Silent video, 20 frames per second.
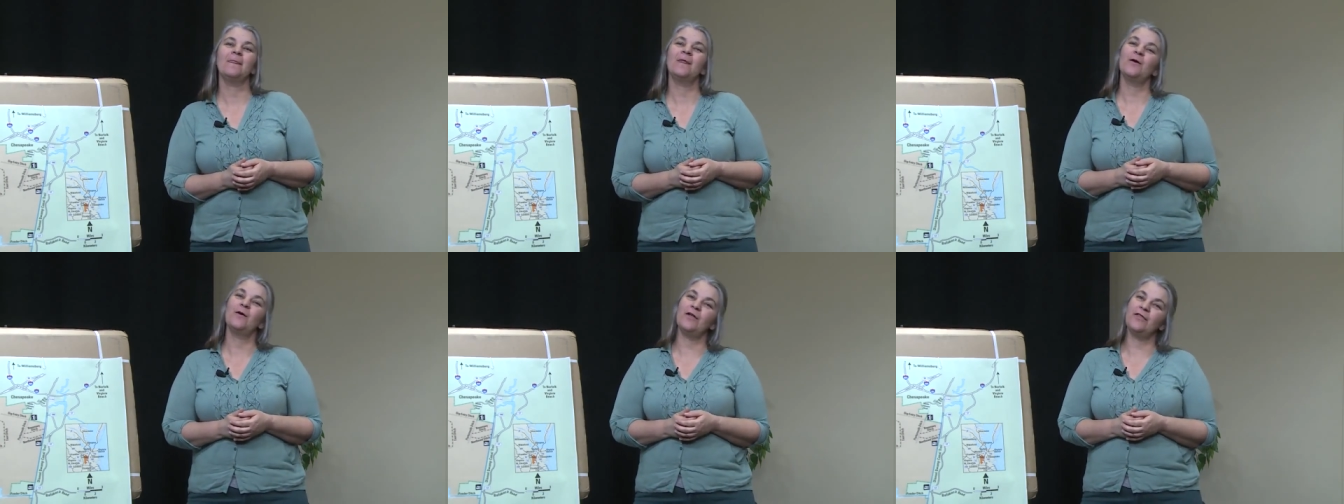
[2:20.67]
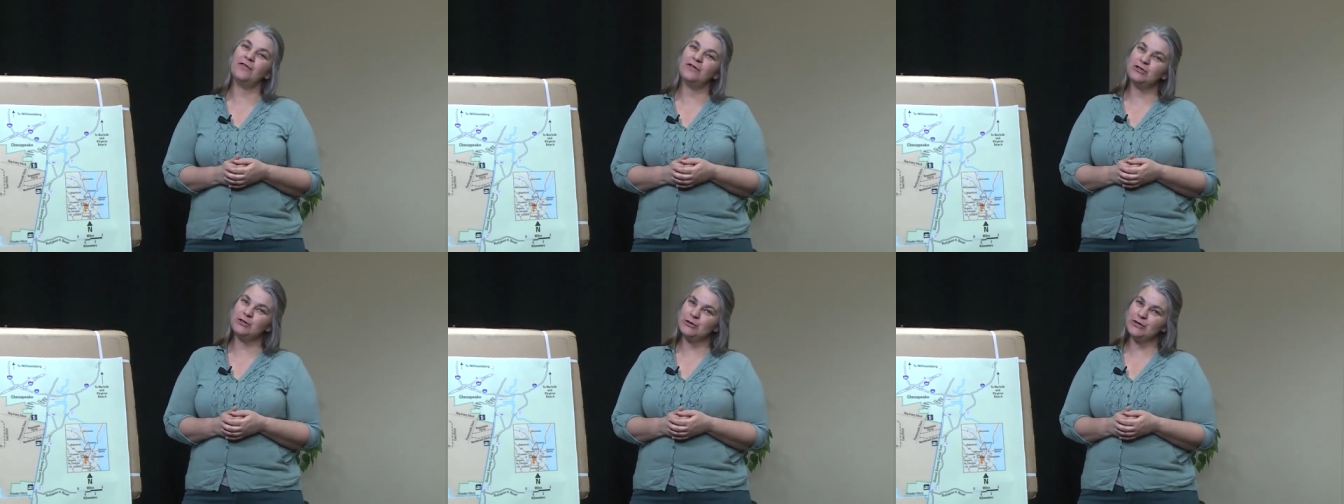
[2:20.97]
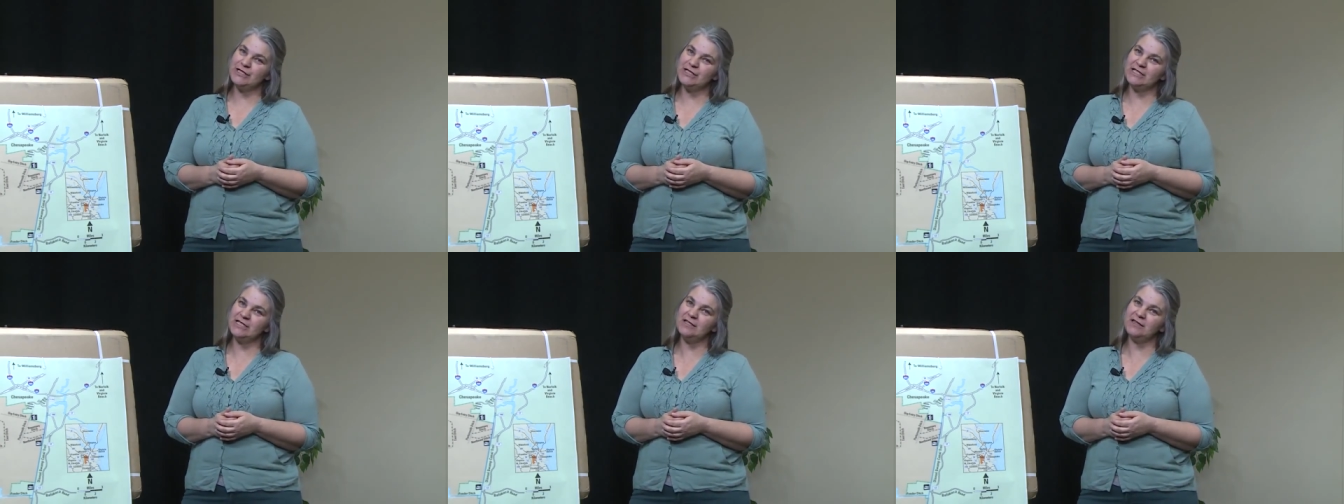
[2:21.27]
Uh, the
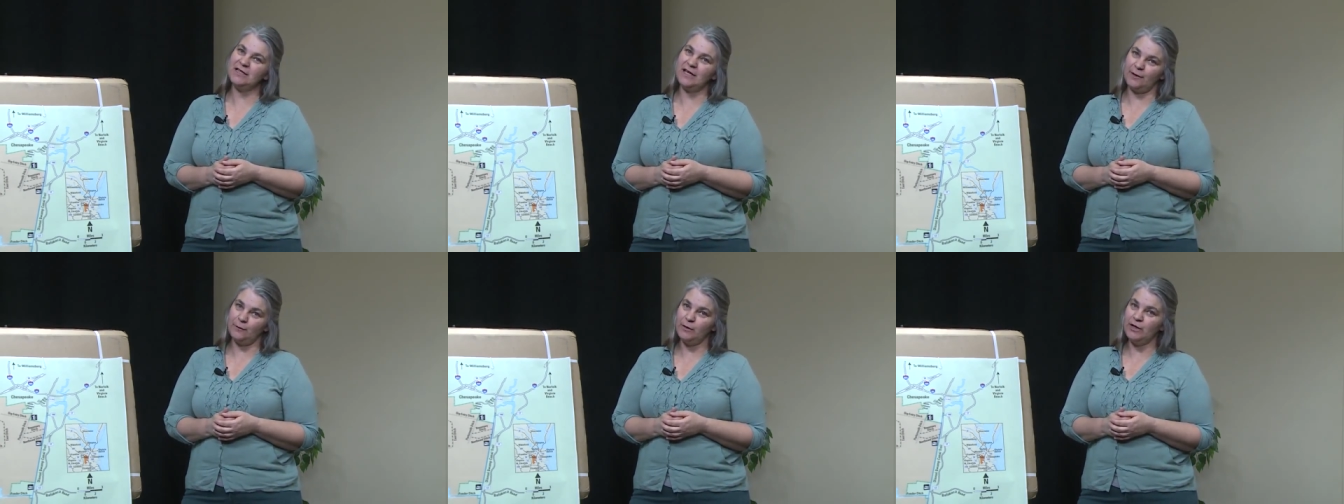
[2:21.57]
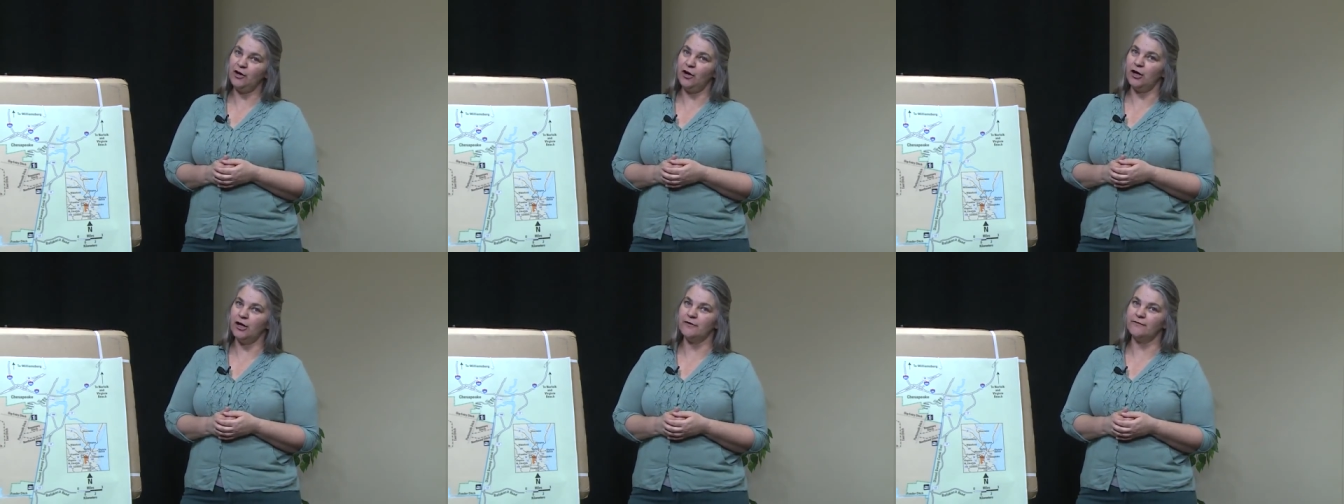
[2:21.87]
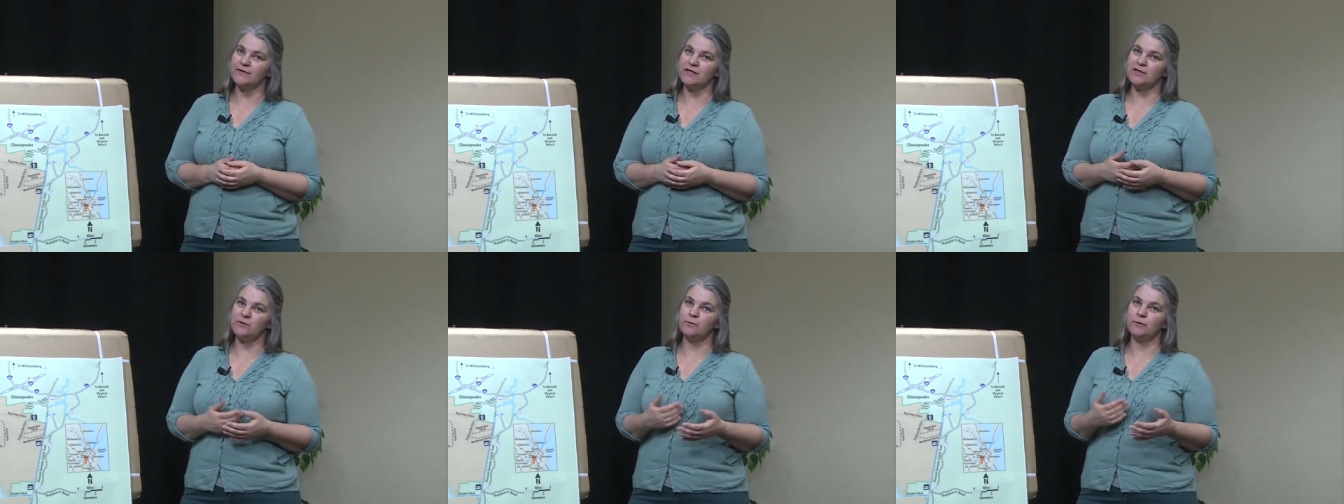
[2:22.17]
trees that they would
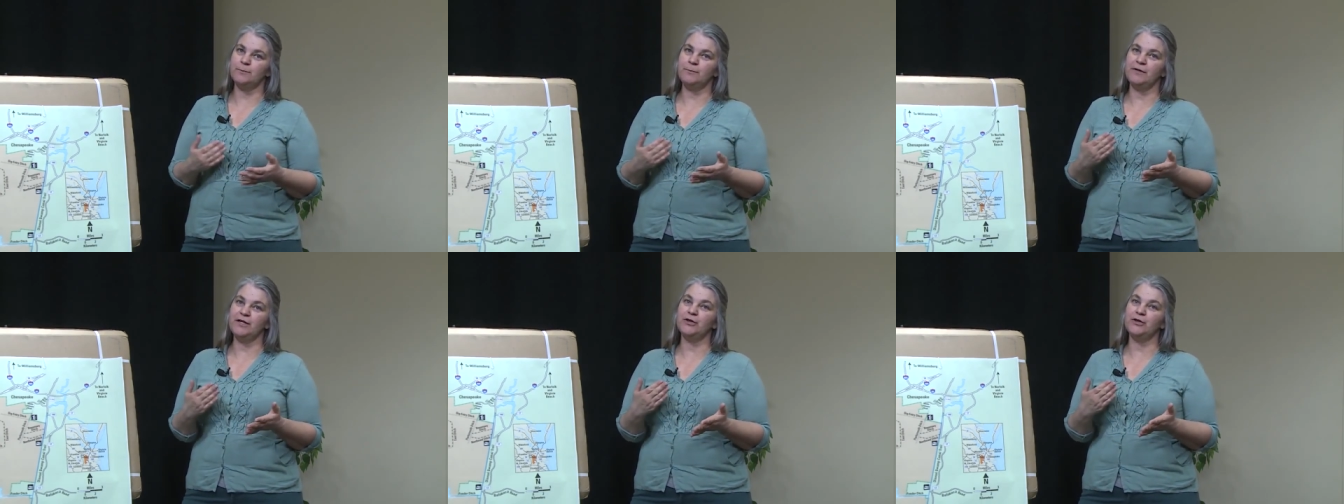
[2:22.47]
harvest would be